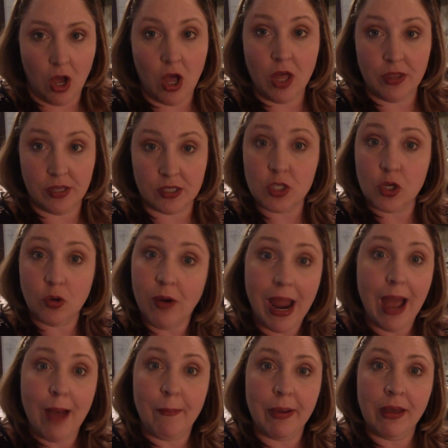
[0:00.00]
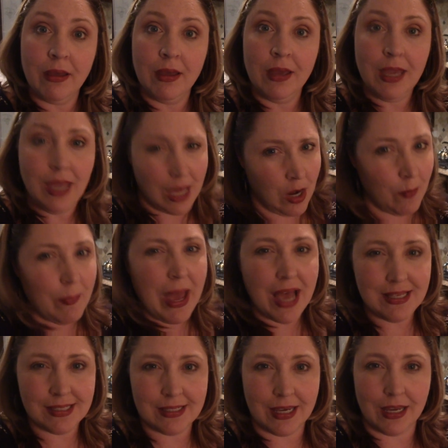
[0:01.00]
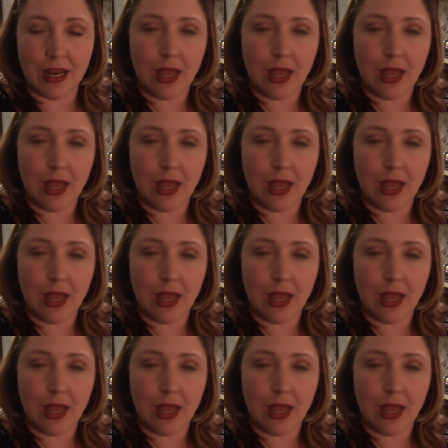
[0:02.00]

all this crap in a basket